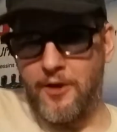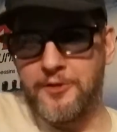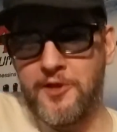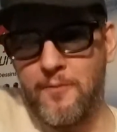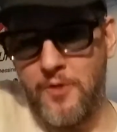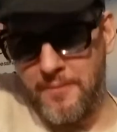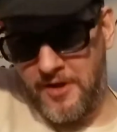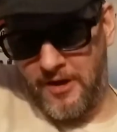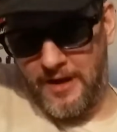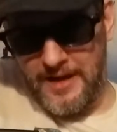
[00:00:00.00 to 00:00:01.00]
some
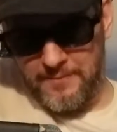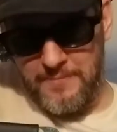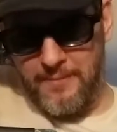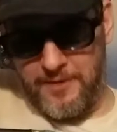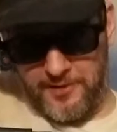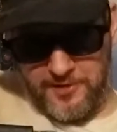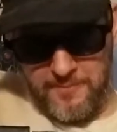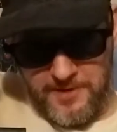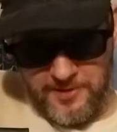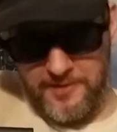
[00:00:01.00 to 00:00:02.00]
women are like maybe
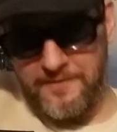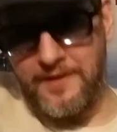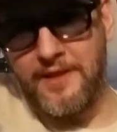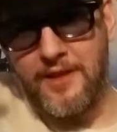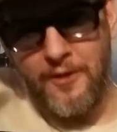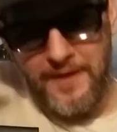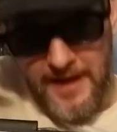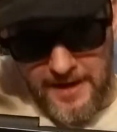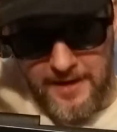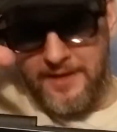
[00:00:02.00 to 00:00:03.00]
submissive, and they
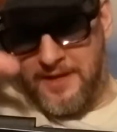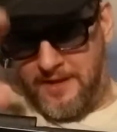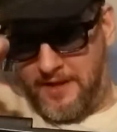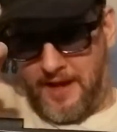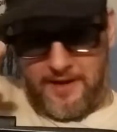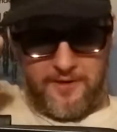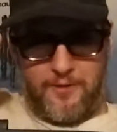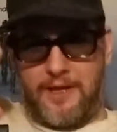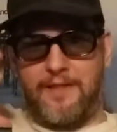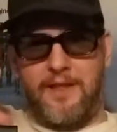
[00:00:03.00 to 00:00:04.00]
kind of go
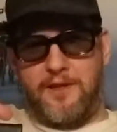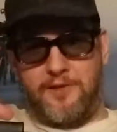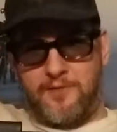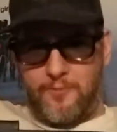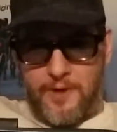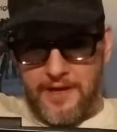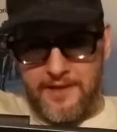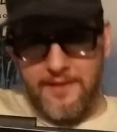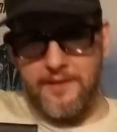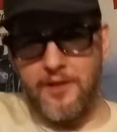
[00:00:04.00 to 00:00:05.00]
like this
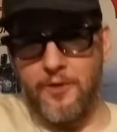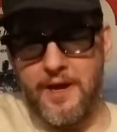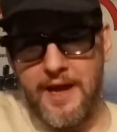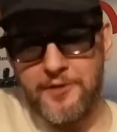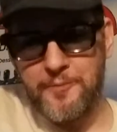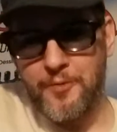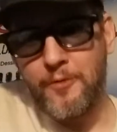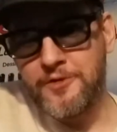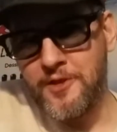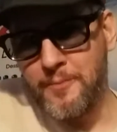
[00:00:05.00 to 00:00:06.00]
when guys
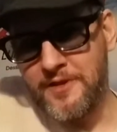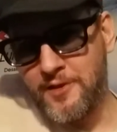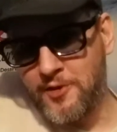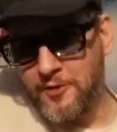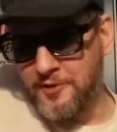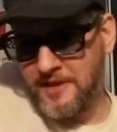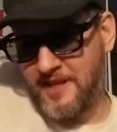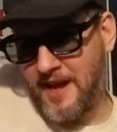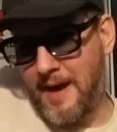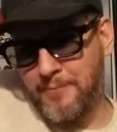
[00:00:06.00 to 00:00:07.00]
approach them, but this girl's like
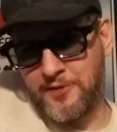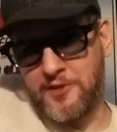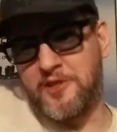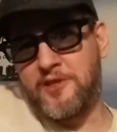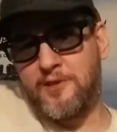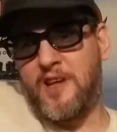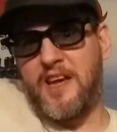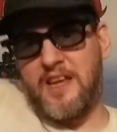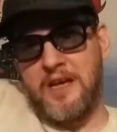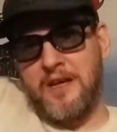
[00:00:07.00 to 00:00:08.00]
the opposite. She's
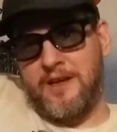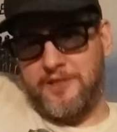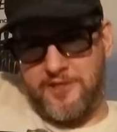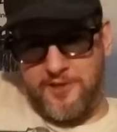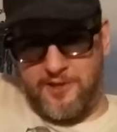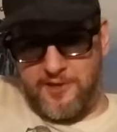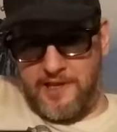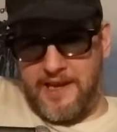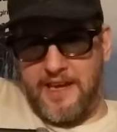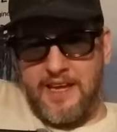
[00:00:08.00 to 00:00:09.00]
just
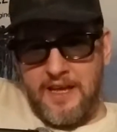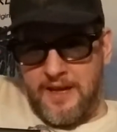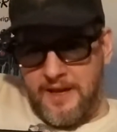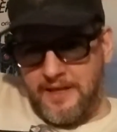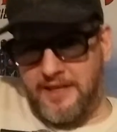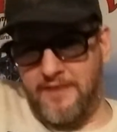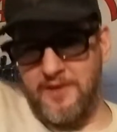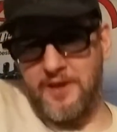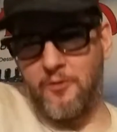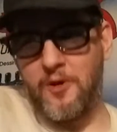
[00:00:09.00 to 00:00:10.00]
like
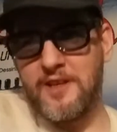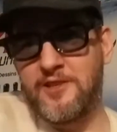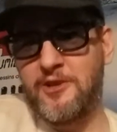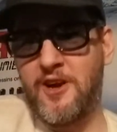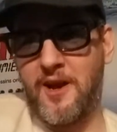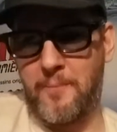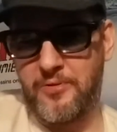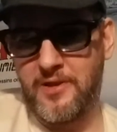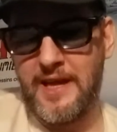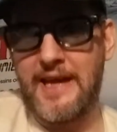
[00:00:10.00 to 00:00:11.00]
giving it right to you on a
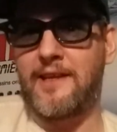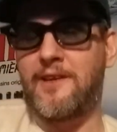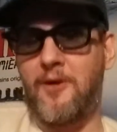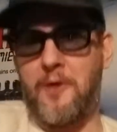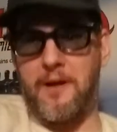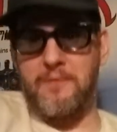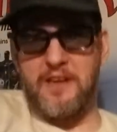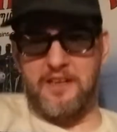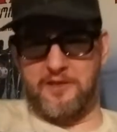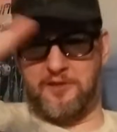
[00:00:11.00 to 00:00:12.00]
plate. You know what I
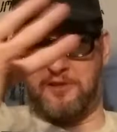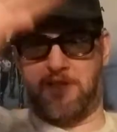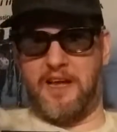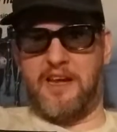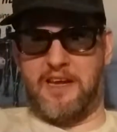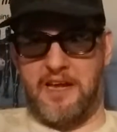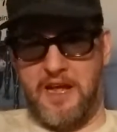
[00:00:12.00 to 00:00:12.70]
mean? It's just like